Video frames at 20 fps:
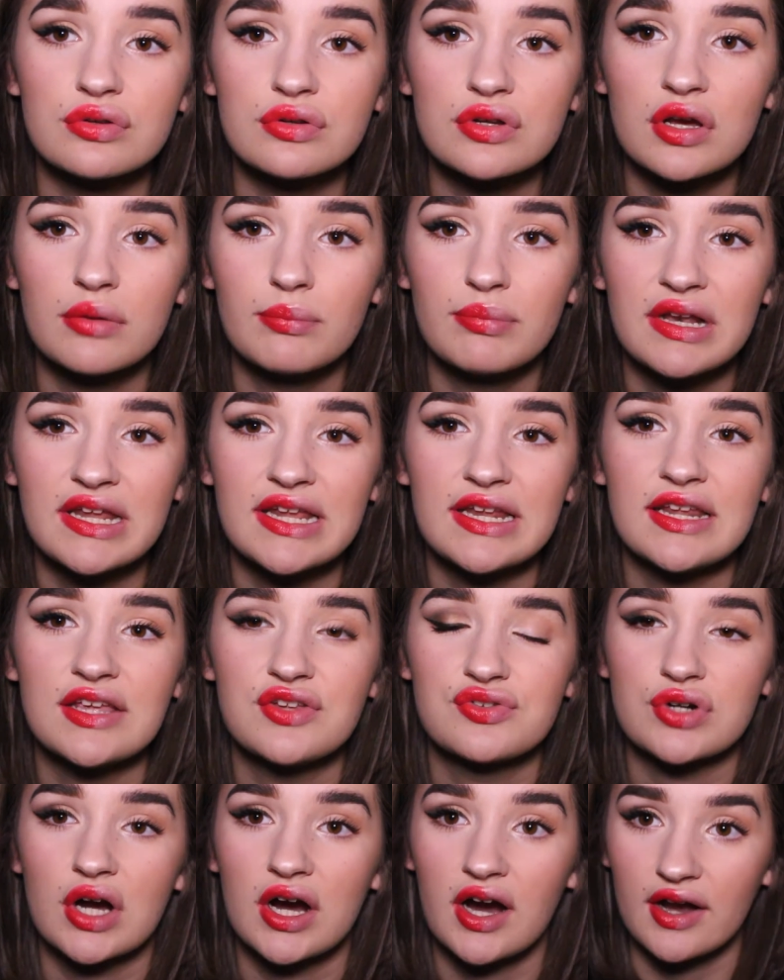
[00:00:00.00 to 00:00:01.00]
completely
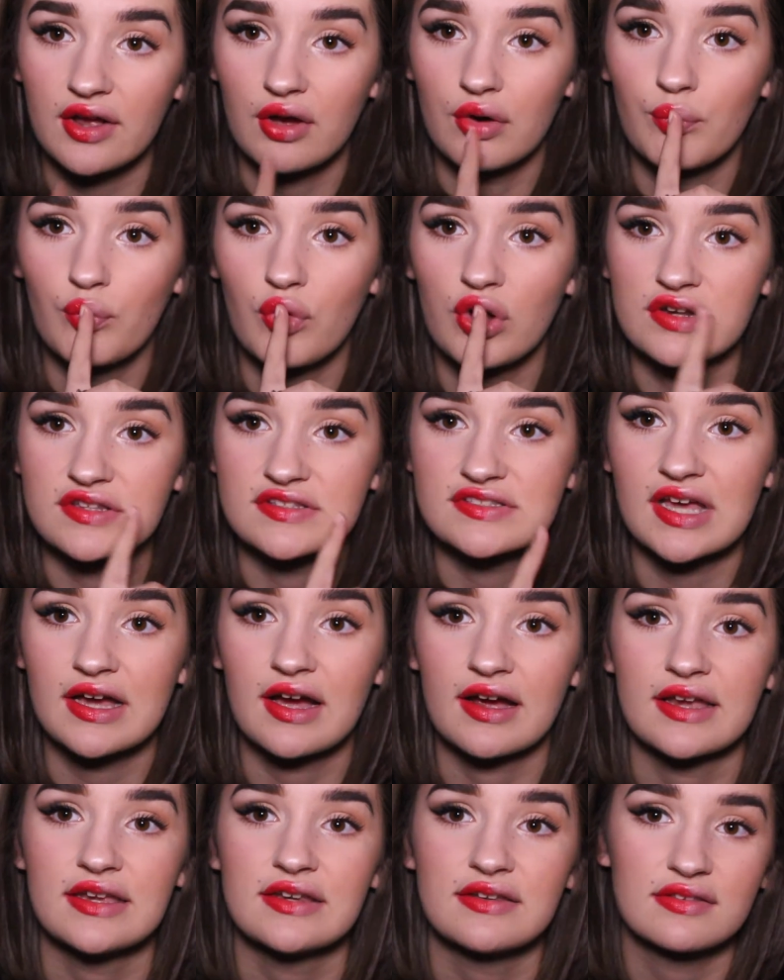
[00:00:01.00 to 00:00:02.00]
dry on one
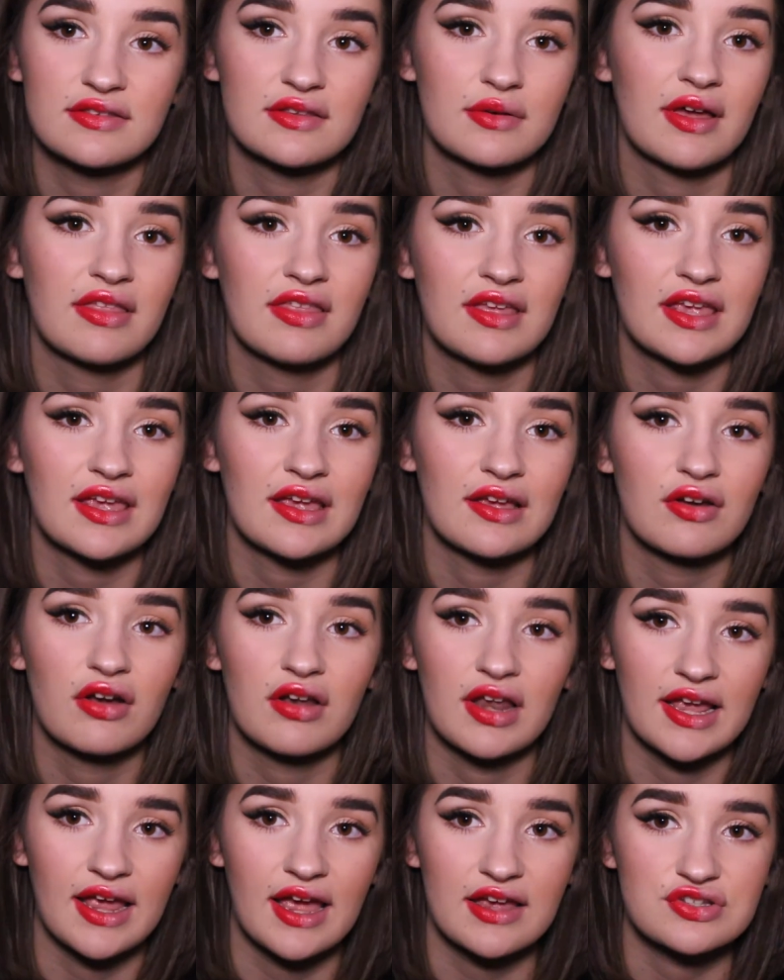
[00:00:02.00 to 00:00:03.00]
side, so I think it got
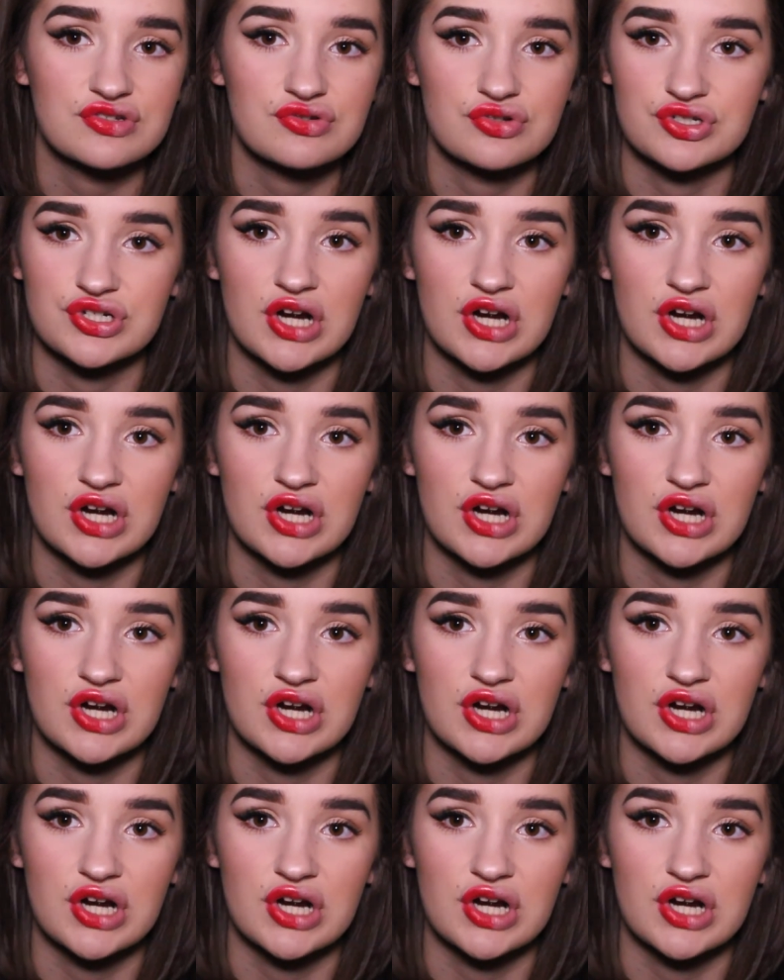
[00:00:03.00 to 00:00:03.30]
like extra